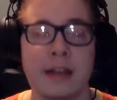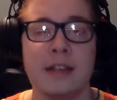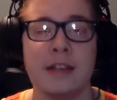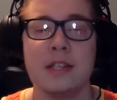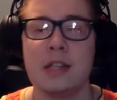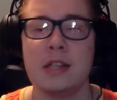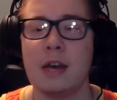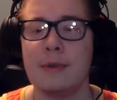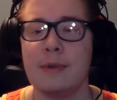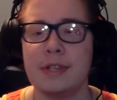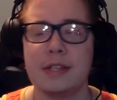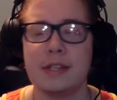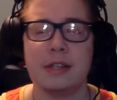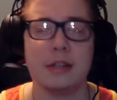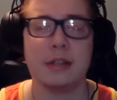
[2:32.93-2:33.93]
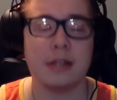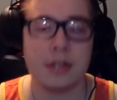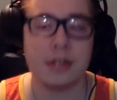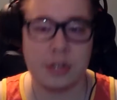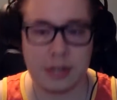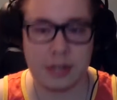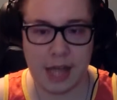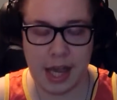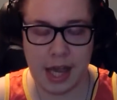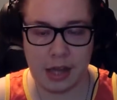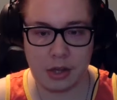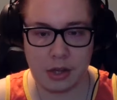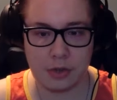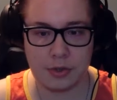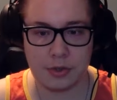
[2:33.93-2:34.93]
So that was the
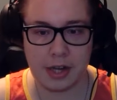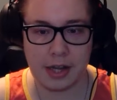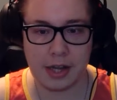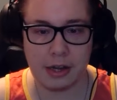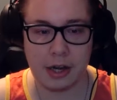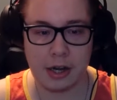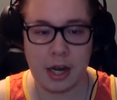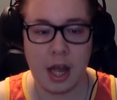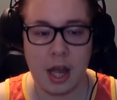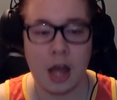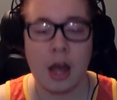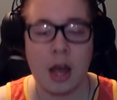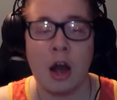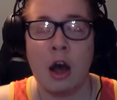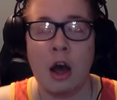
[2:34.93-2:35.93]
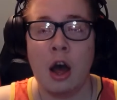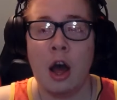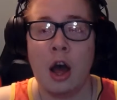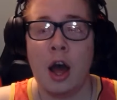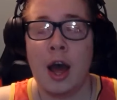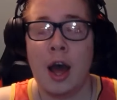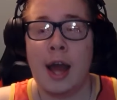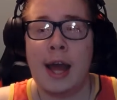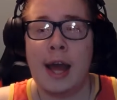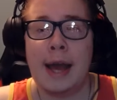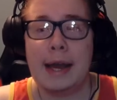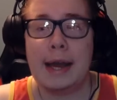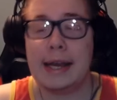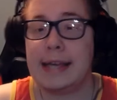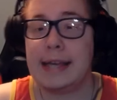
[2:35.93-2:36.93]
Halo trailer.
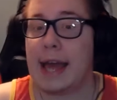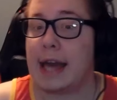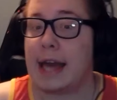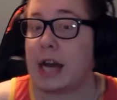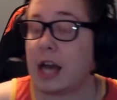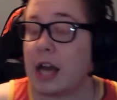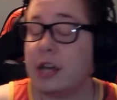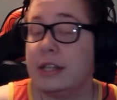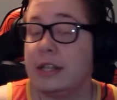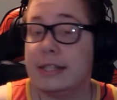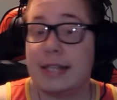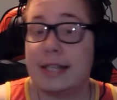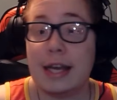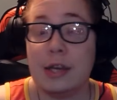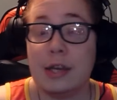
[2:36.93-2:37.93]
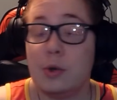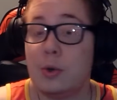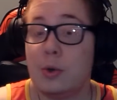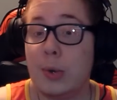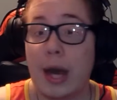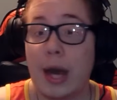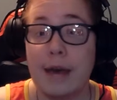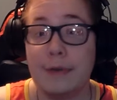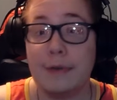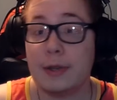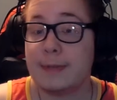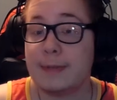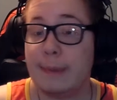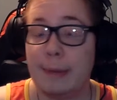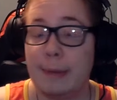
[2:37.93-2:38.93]
Again, I couldn't tell you who half
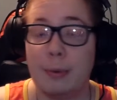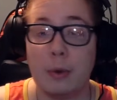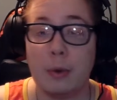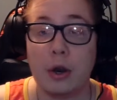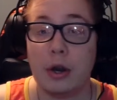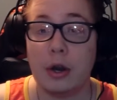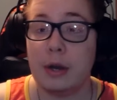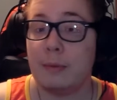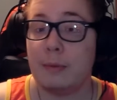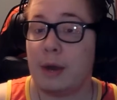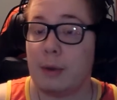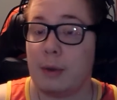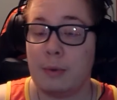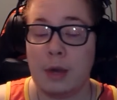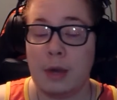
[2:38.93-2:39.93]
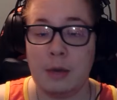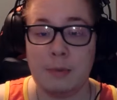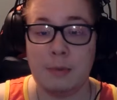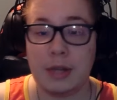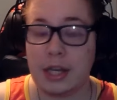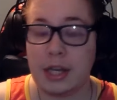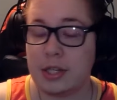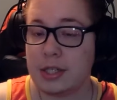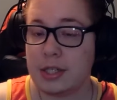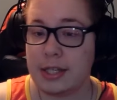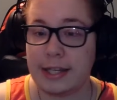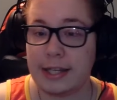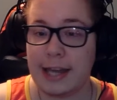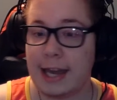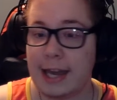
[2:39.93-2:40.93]
those people were in relation to the
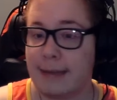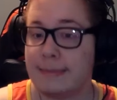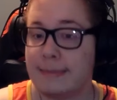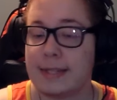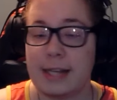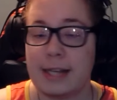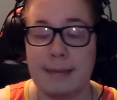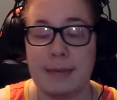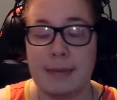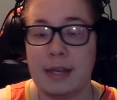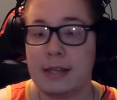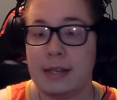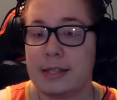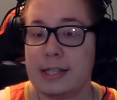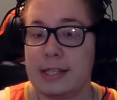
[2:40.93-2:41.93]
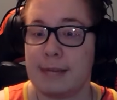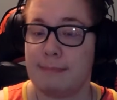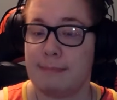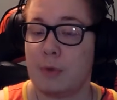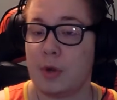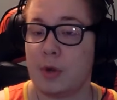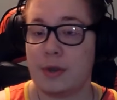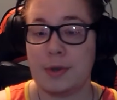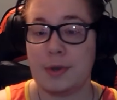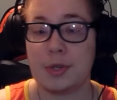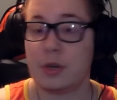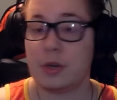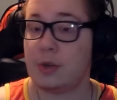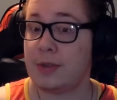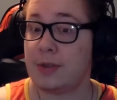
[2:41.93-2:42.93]
games. Maybe some more of those are
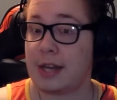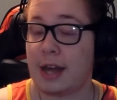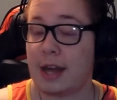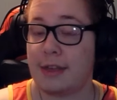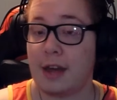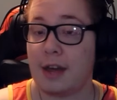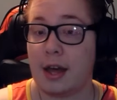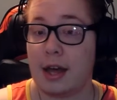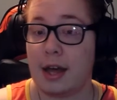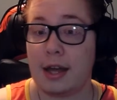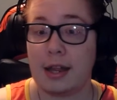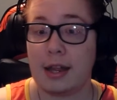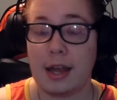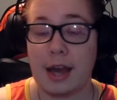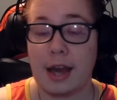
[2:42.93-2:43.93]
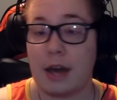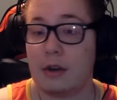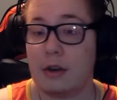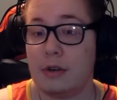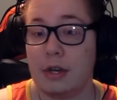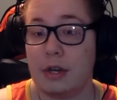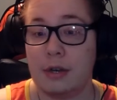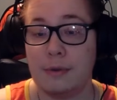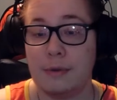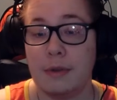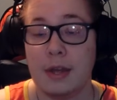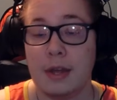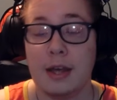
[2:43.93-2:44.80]
new than I thought. Like, I don't know.